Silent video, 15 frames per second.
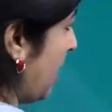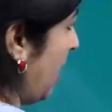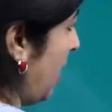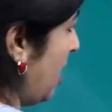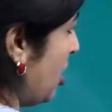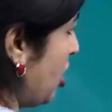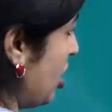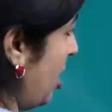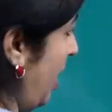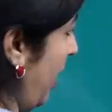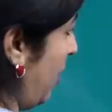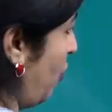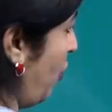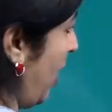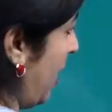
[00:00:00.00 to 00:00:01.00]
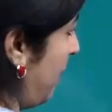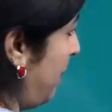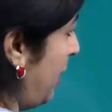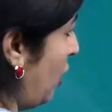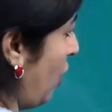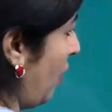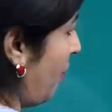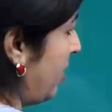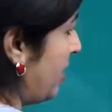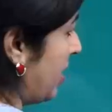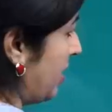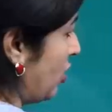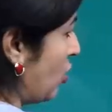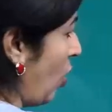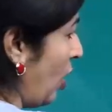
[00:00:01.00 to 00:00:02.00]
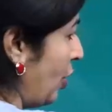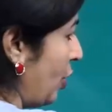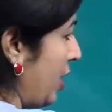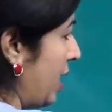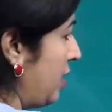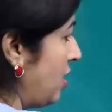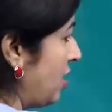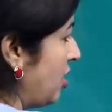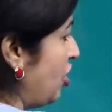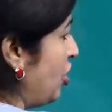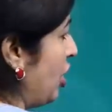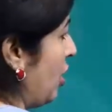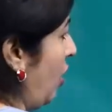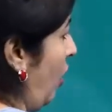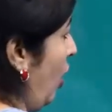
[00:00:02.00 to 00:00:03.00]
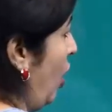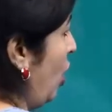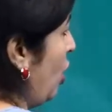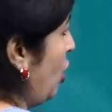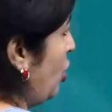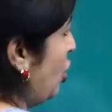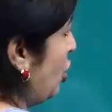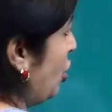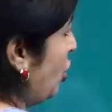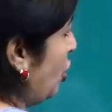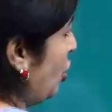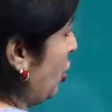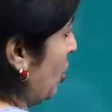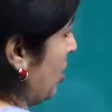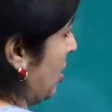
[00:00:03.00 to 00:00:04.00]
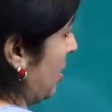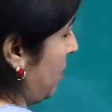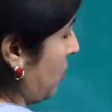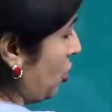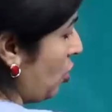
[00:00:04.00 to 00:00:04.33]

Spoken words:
culture and well-being of its residents. Altogether, it's geotourism.